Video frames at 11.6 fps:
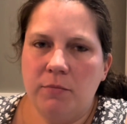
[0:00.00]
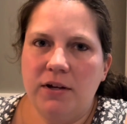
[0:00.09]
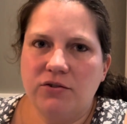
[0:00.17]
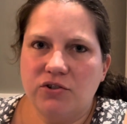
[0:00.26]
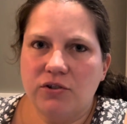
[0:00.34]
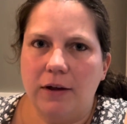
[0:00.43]

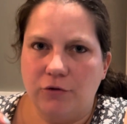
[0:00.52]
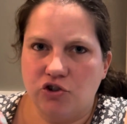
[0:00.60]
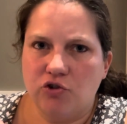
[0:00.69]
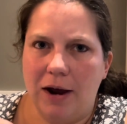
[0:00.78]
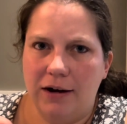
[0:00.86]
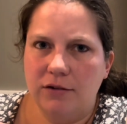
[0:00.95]
meat's like
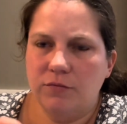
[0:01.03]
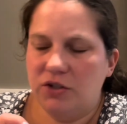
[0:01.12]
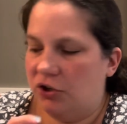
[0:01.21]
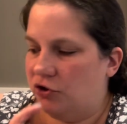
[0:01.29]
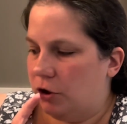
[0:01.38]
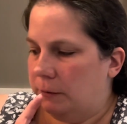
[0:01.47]
shredded,
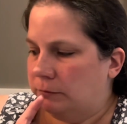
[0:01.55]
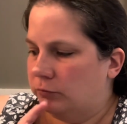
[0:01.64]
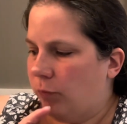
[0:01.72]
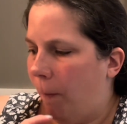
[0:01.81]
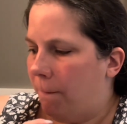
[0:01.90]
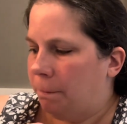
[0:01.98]
tender,
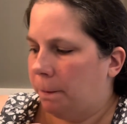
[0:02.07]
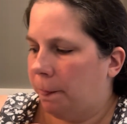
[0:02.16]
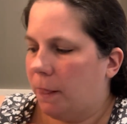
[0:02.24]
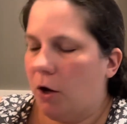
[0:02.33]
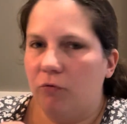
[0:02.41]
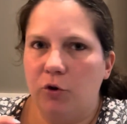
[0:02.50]

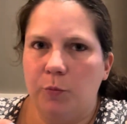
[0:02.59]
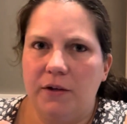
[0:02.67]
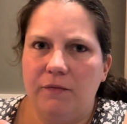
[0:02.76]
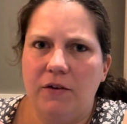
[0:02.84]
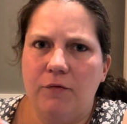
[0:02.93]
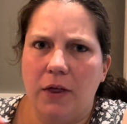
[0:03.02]
a real
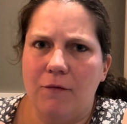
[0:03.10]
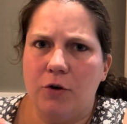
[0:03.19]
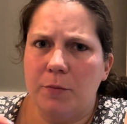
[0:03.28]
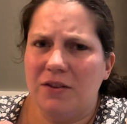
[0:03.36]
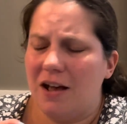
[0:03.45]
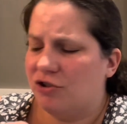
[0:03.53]
beefy flavor,
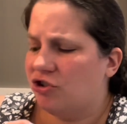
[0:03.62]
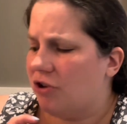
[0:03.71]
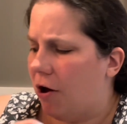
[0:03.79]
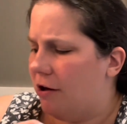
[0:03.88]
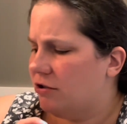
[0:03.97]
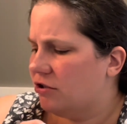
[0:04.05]
but that
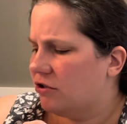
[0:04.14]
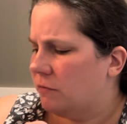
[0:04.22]
sauce,